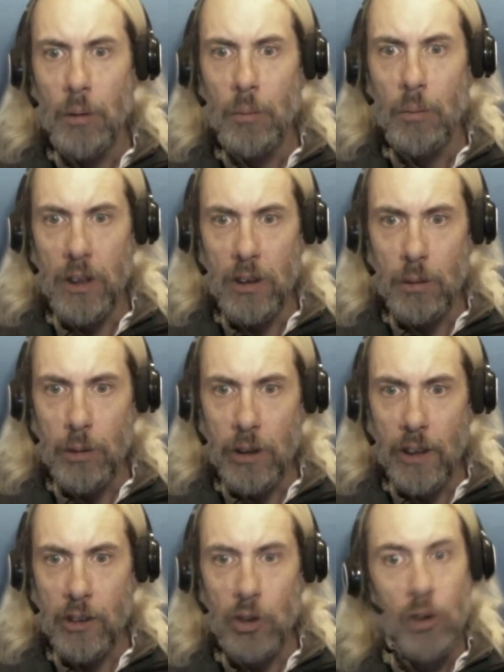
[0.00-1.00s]
by the
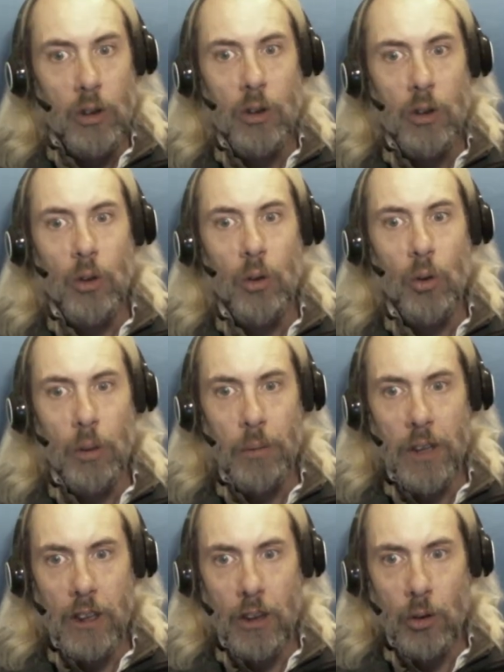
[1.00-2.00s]
Democrats or
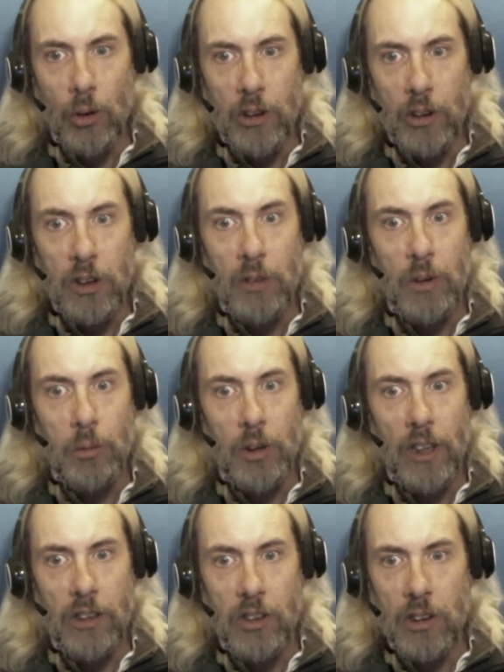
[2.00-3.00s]
by a coalition of
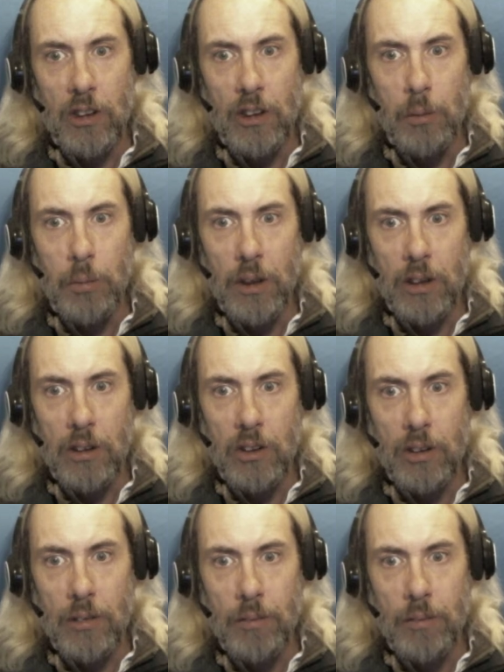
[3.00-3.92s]
Democrats and independents.